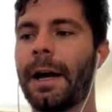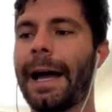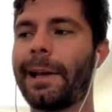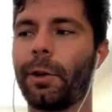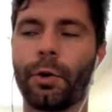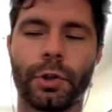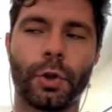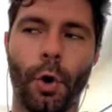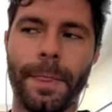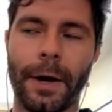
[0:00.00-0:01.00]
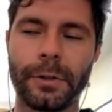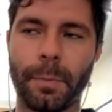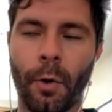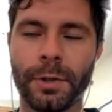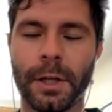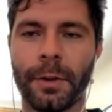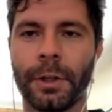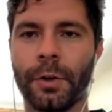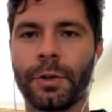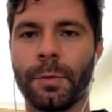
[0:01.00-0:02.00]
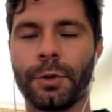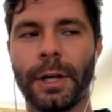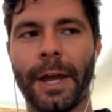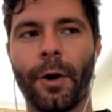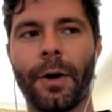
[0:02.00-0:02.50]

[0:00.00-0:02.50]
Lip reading: I had a little short that was posted on the YouTube channel.